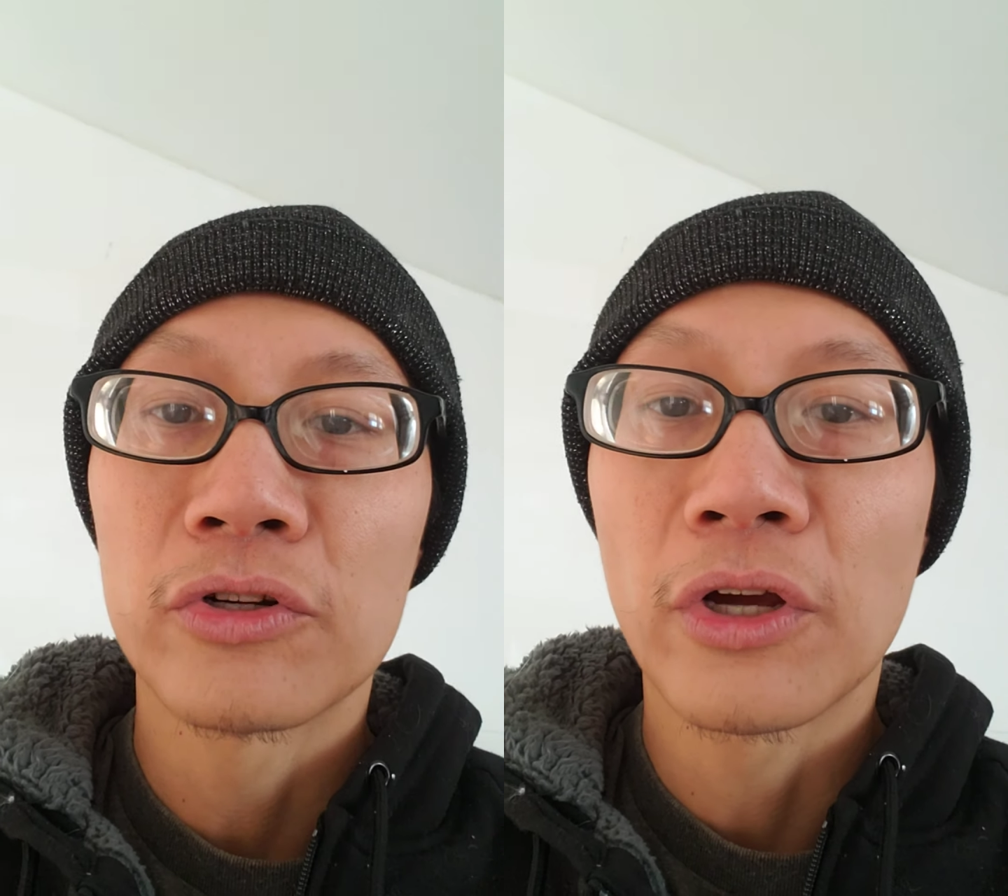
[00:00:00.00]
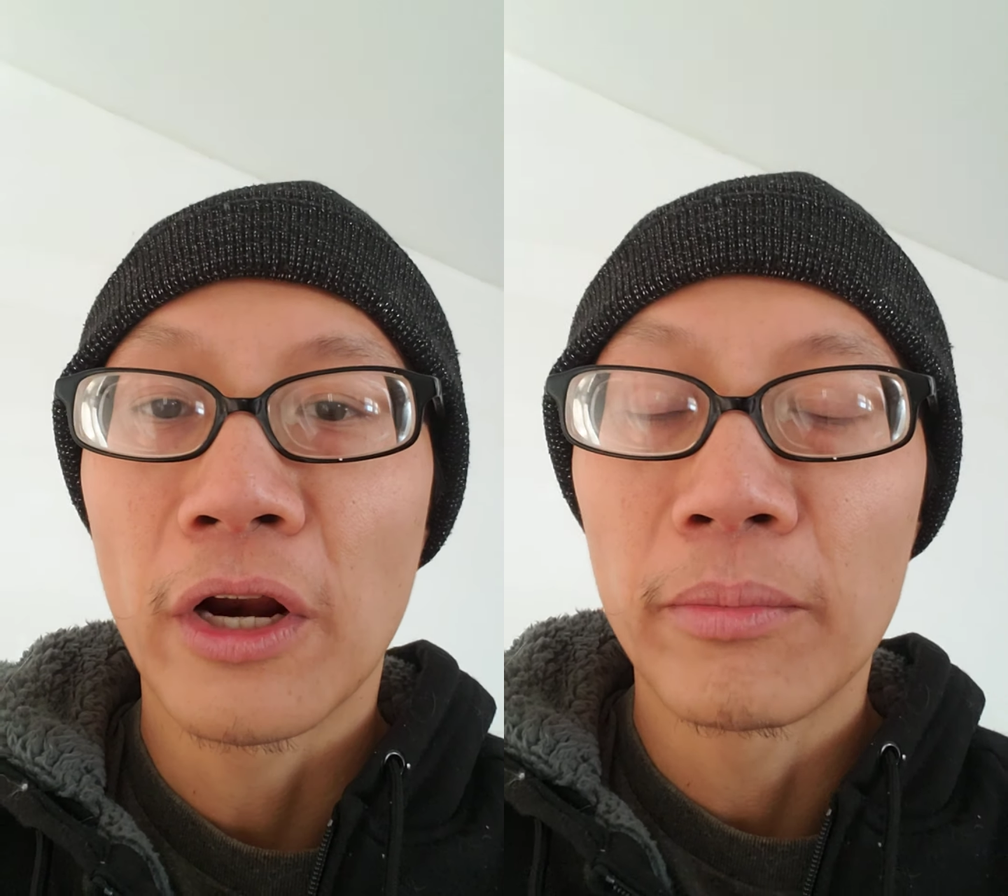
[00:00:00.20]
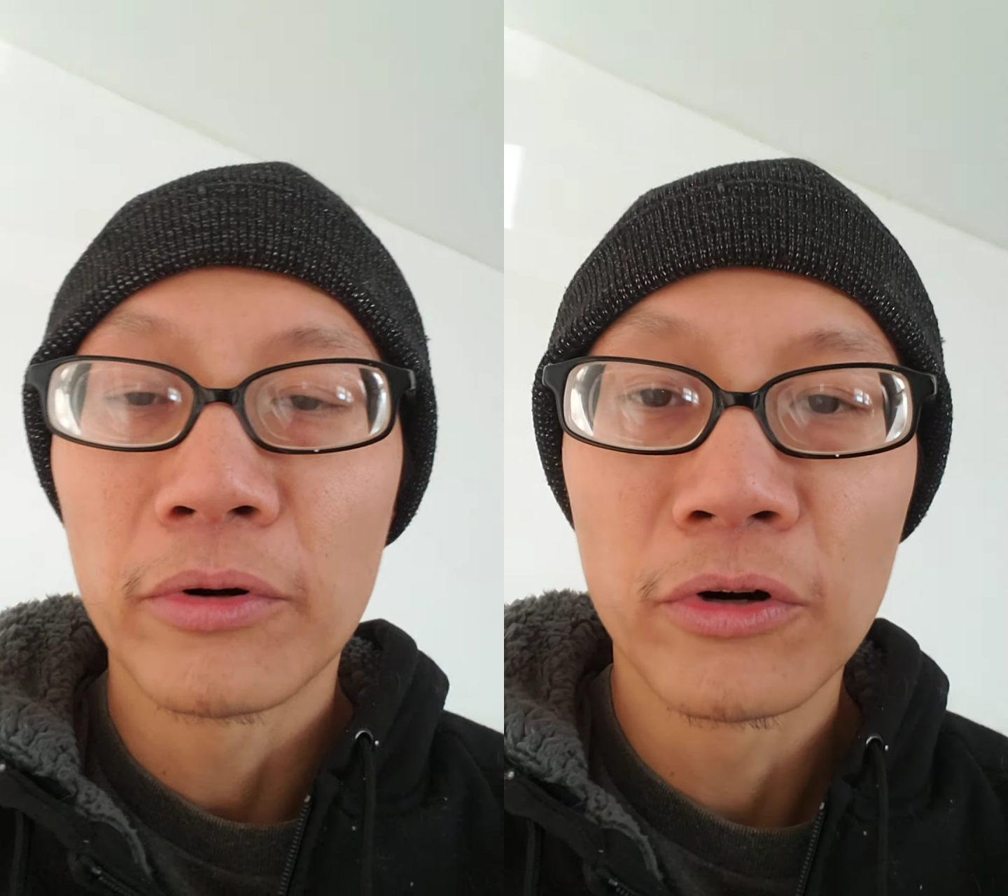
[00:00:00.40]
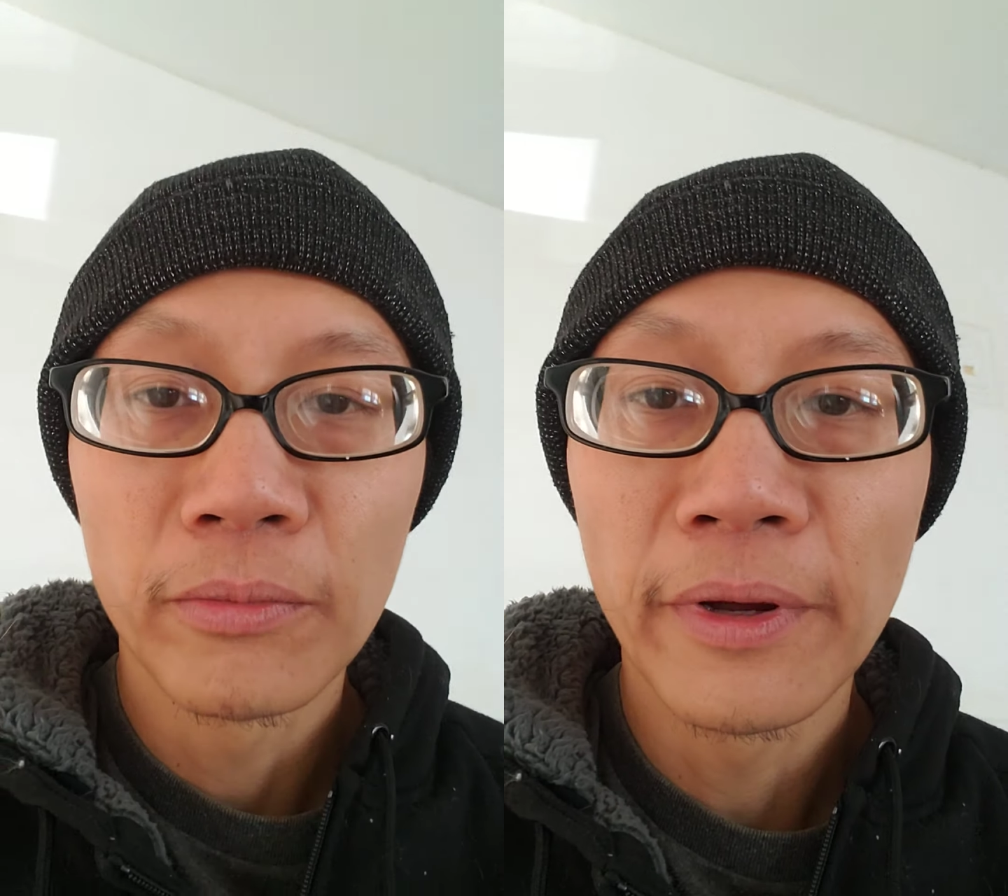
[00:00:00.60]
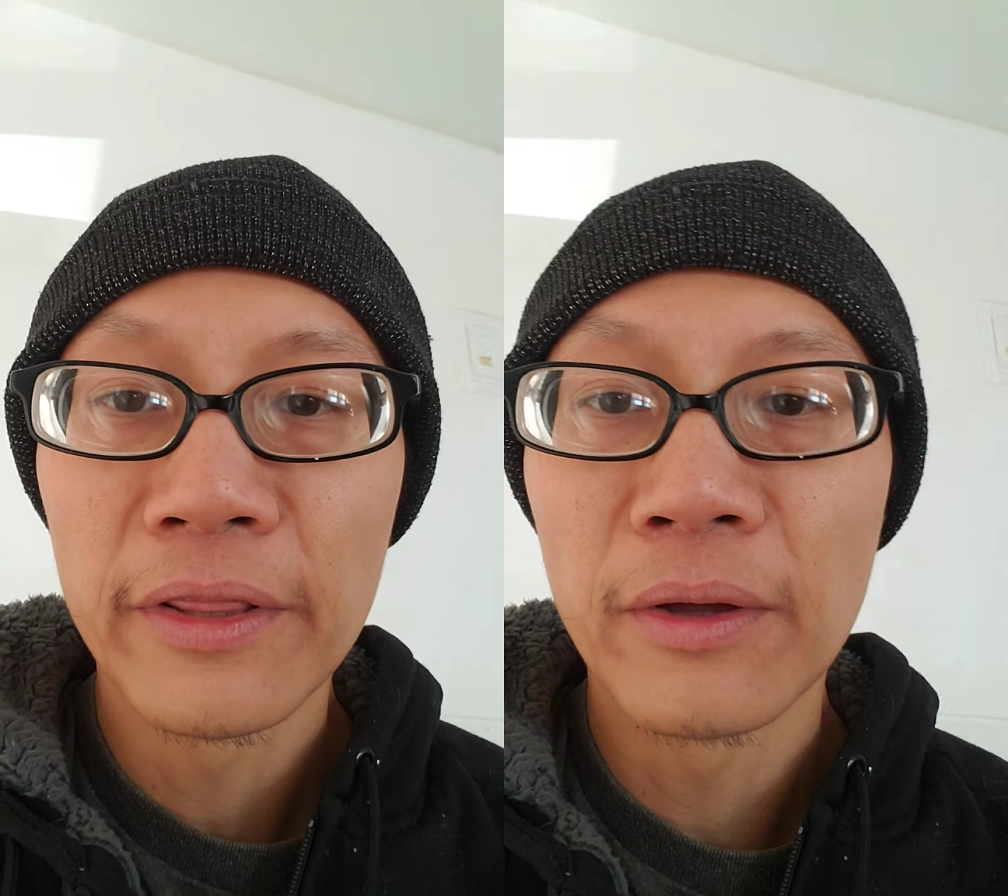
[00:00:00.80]
you got a
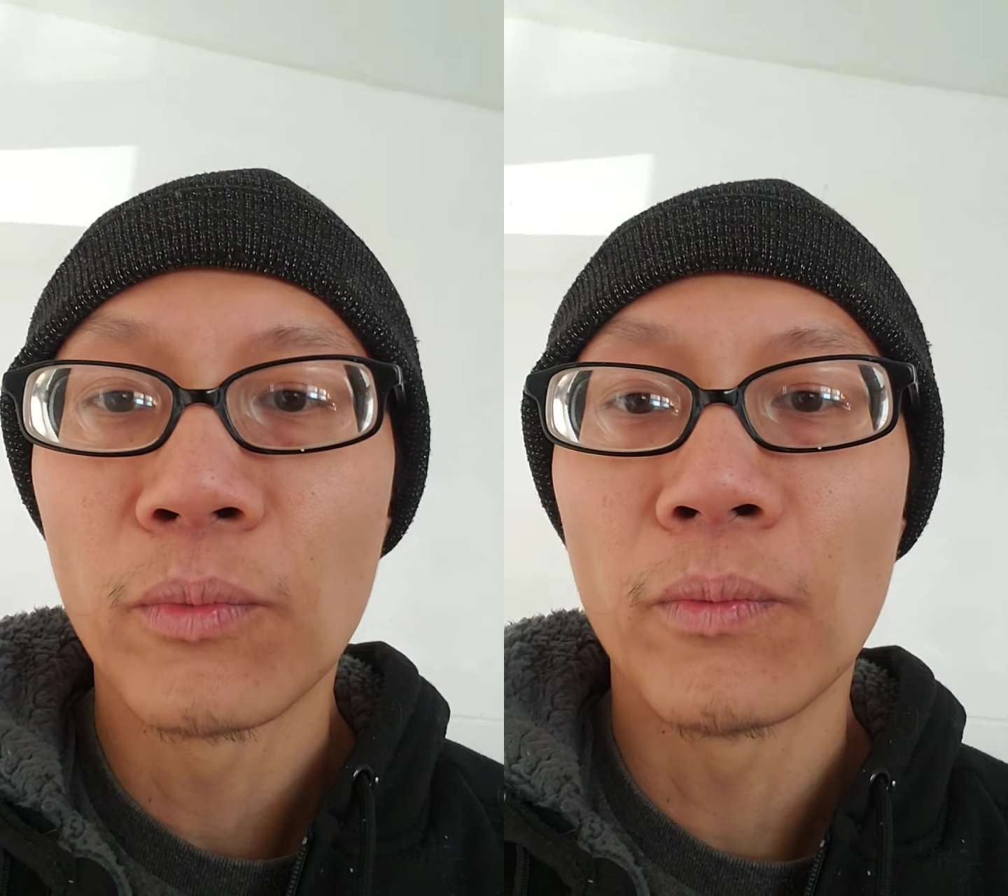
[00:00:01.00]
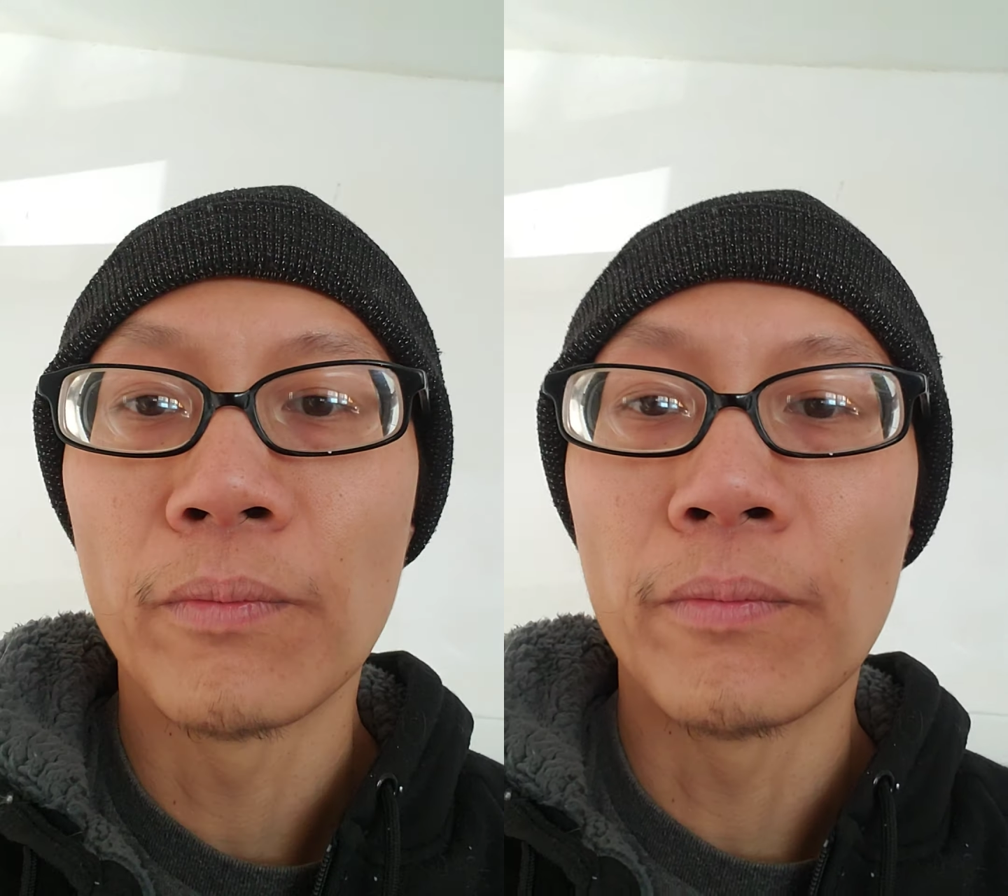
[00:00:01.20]
broom, and then